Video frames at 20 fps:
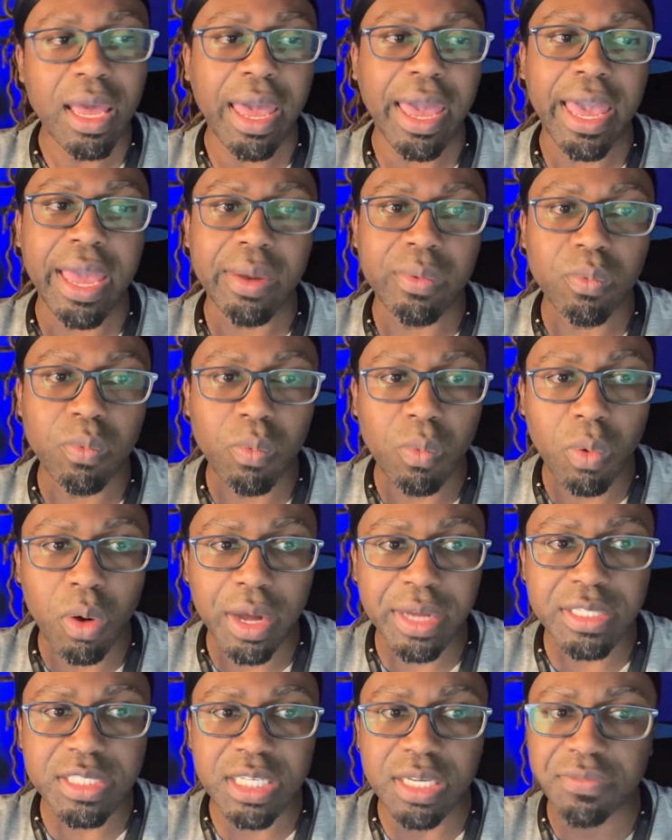And
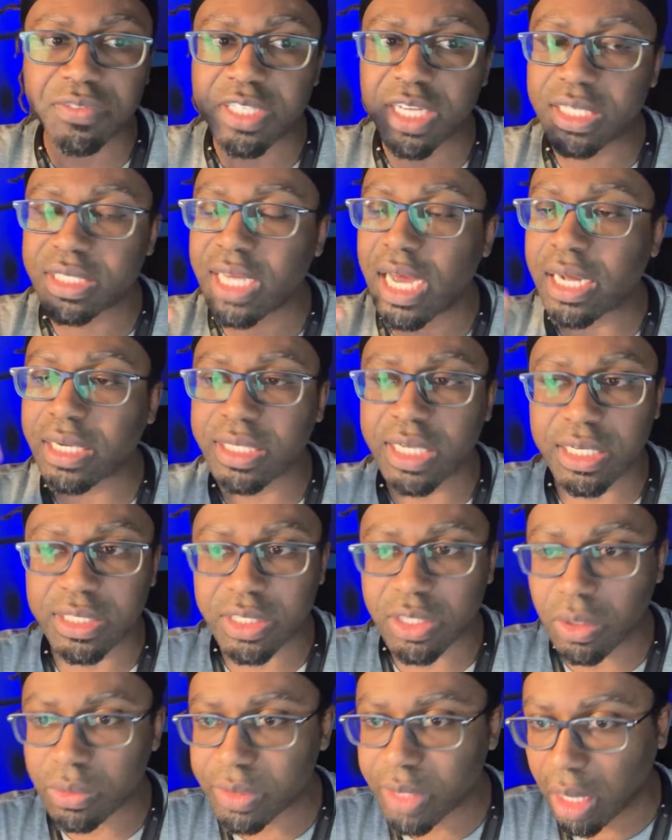once, if TikTok does
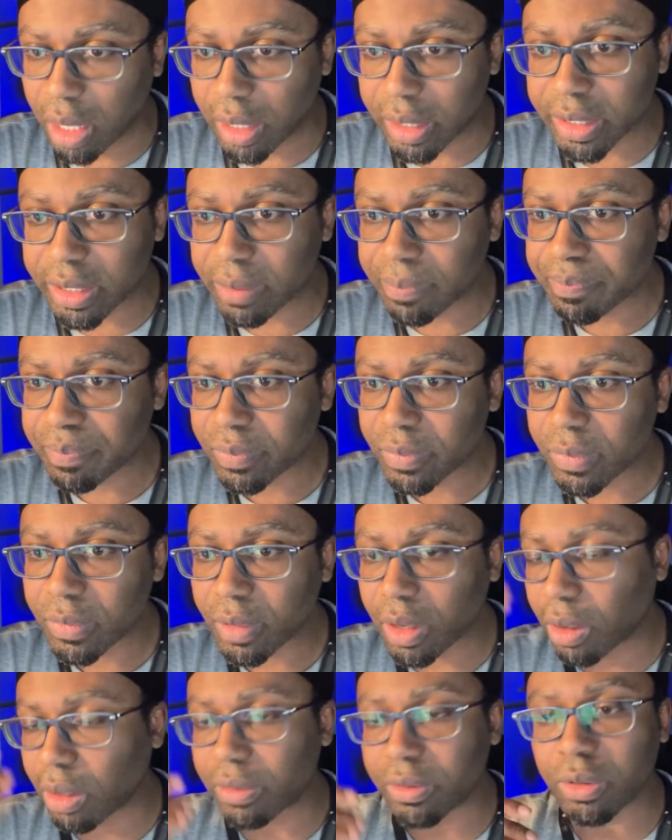go dark
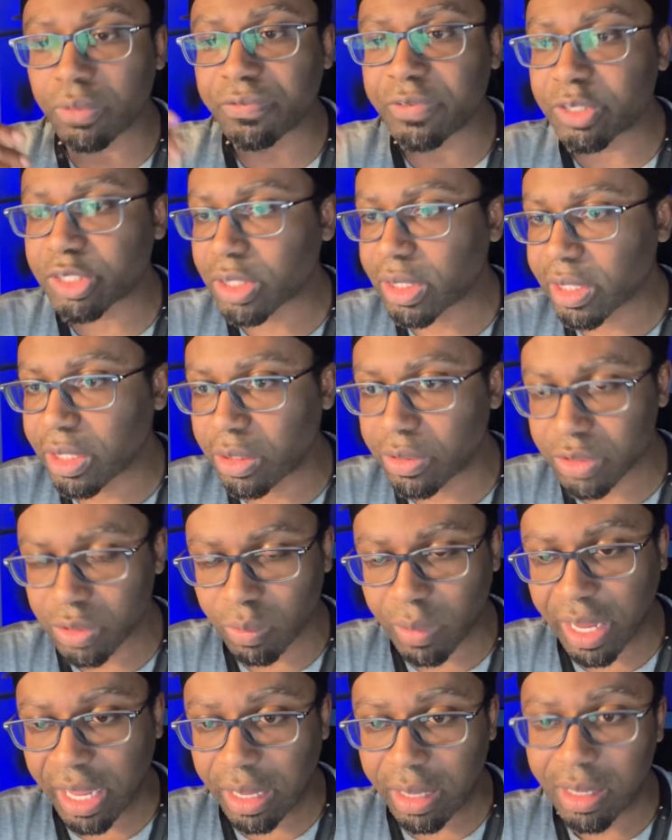or it officially goes
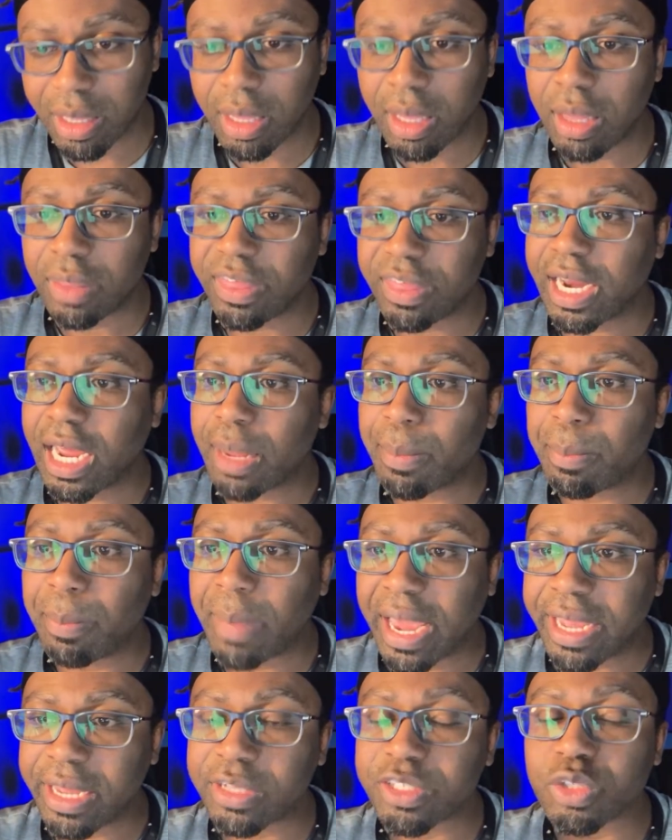away, then I
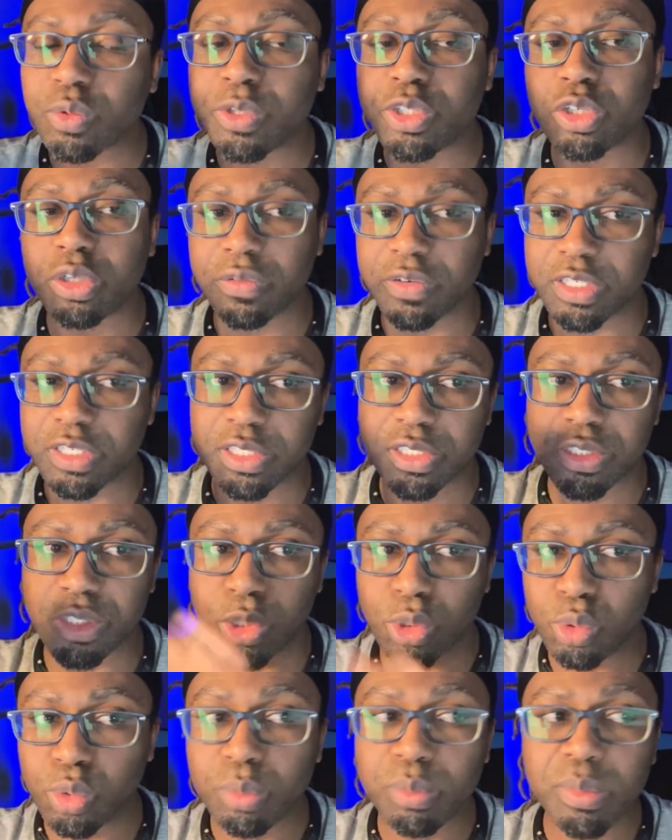might switch over to
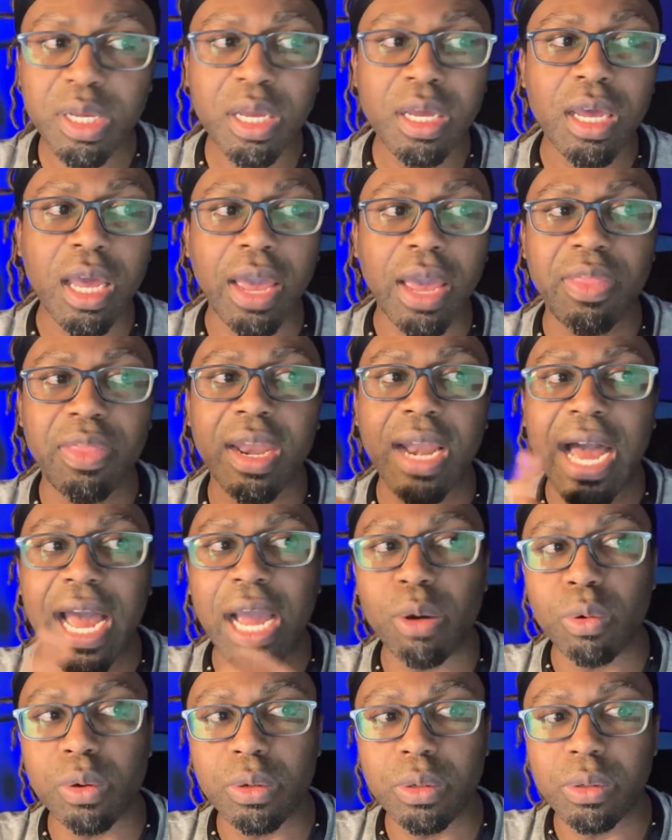Zoom, and then I
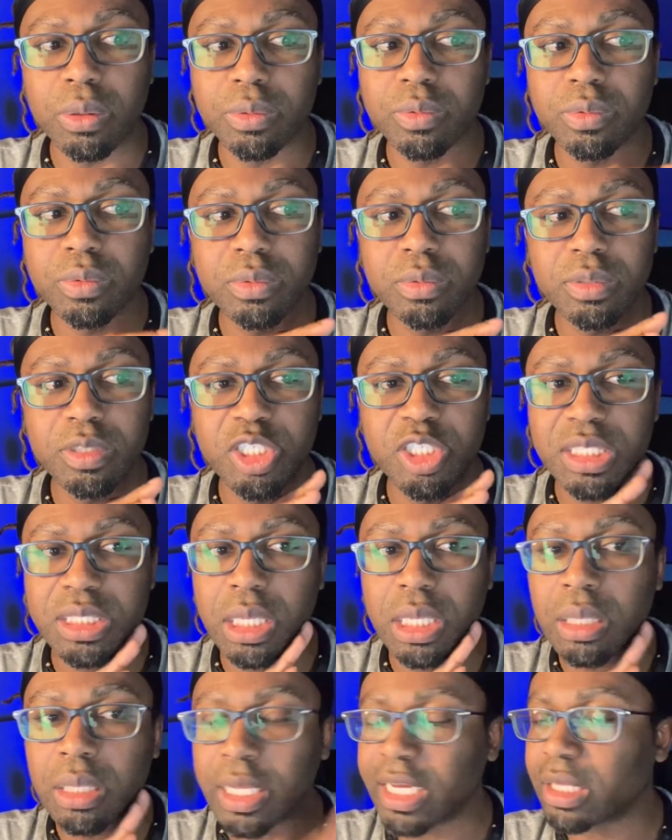will just
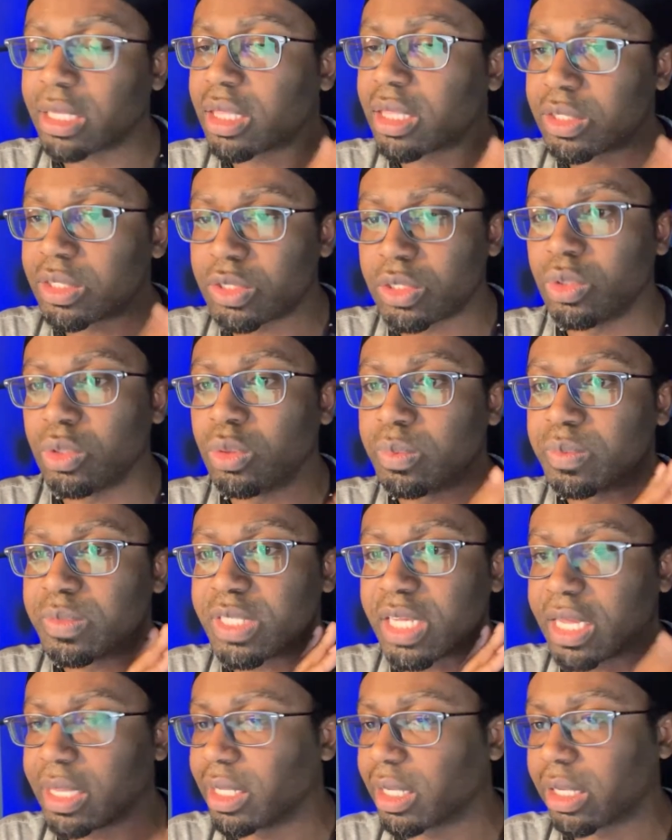link the Zooms
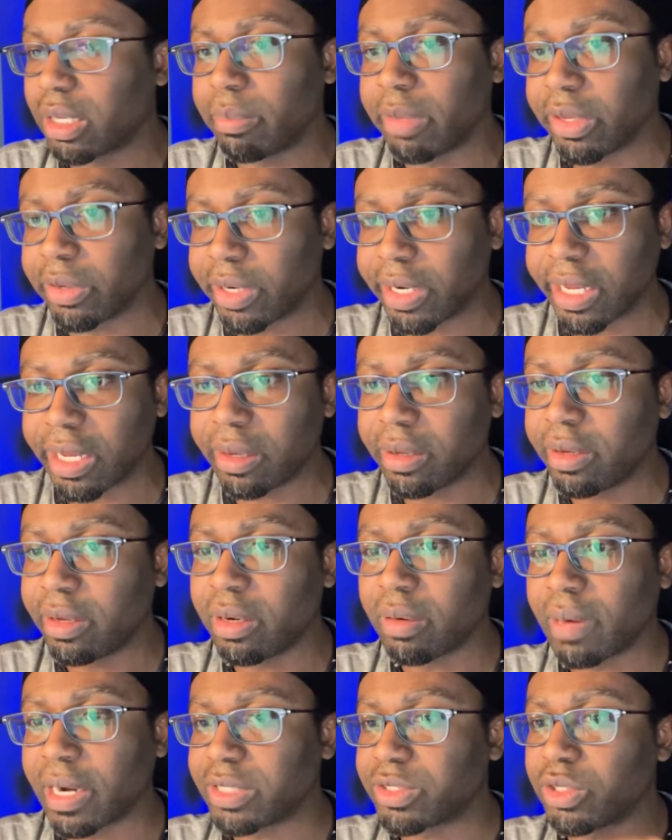in the community,
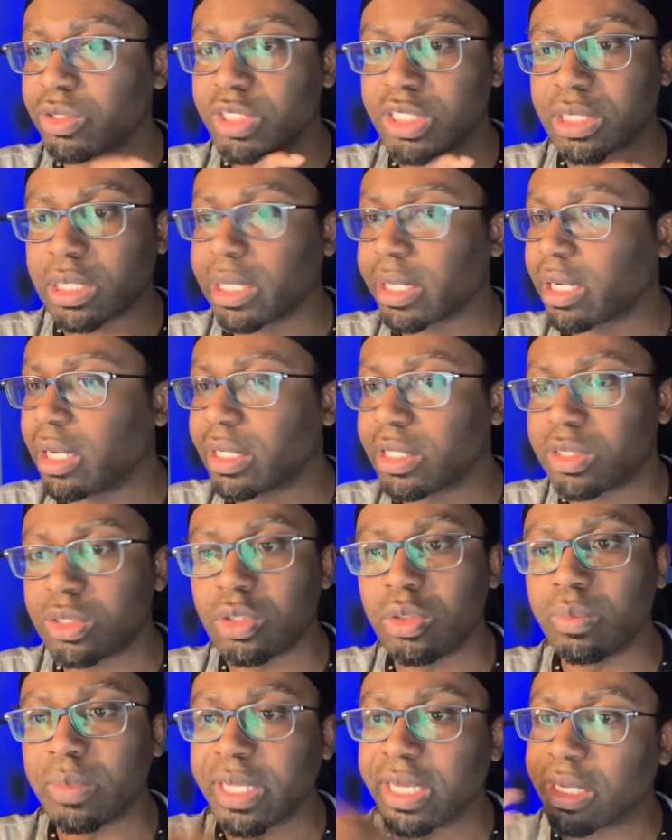right? So you can just click on the
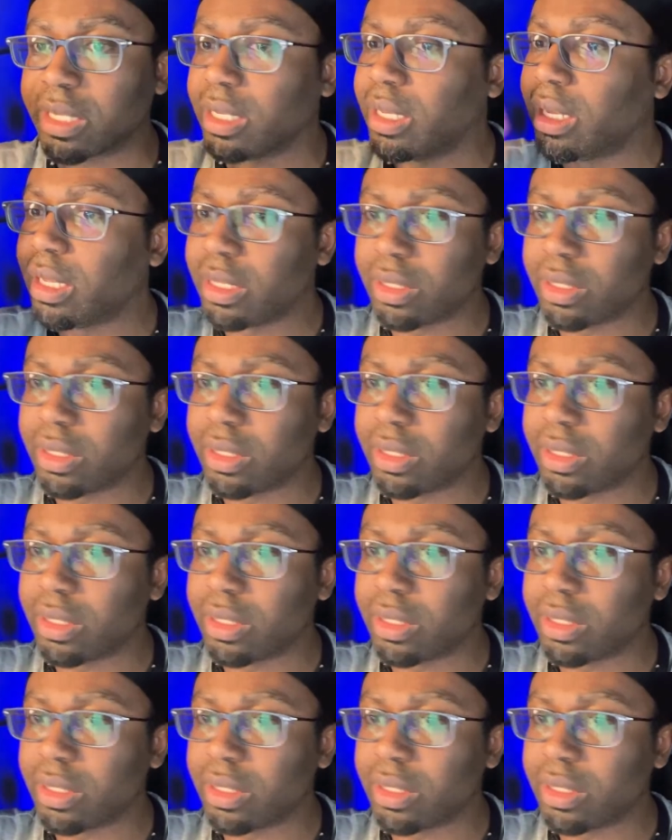Zoom link.